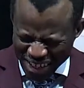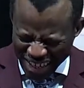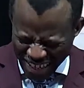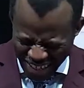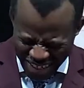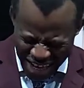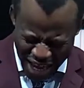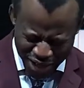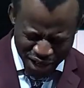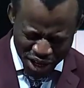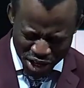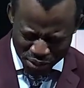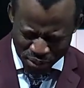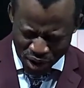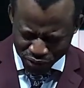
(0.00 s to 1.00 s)
In the
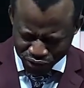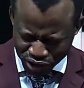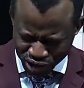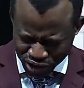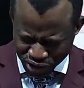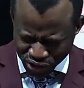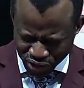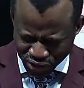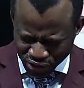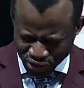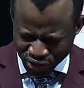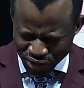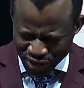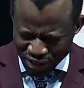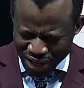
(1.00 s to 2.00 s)
name of Jesus.
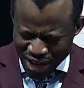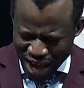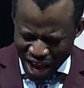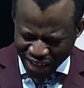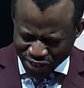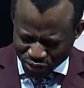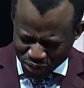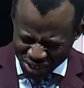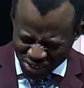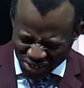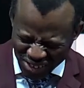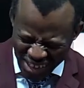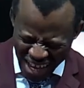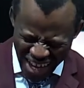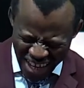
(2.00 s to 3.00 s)
As we
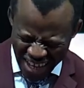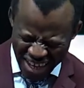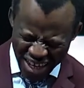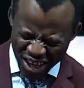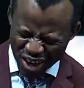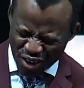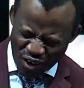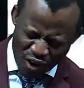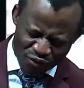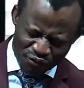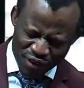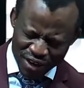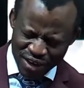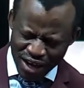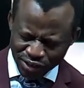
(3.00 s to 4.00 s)
stay in
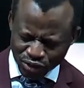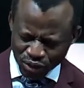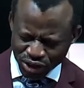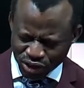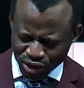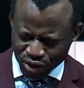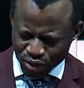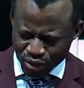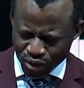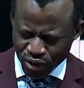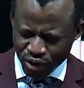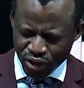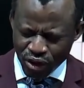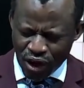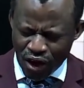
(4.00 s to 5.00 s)
covenant with you,
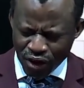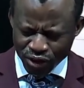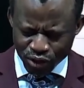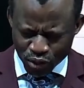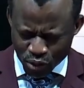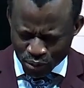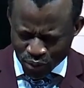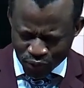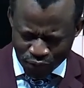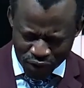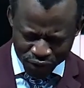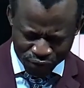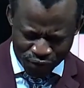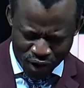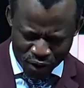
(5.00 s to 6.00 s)
Lord, you will move us
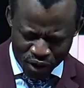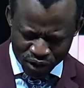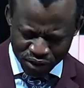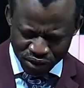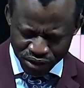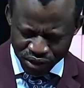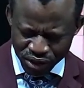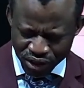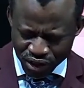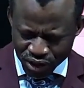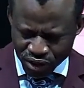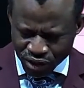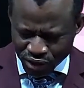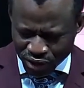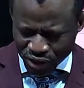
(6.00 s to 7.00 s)
forward.
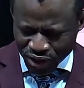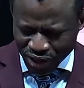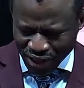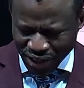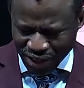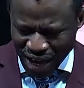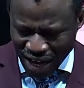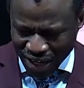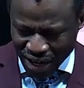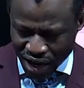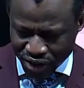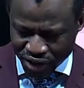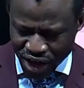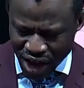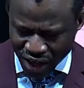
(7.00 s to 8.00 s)
In our
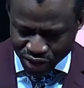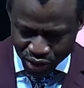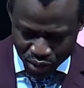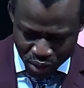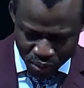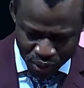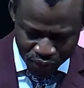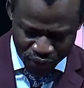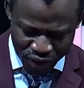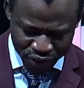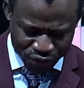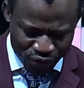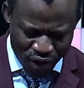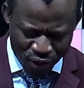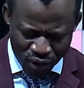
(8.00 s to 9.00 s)
career, you will move us
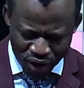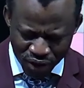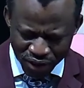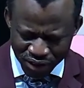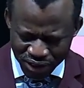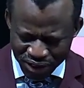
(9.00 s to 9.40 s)
forward.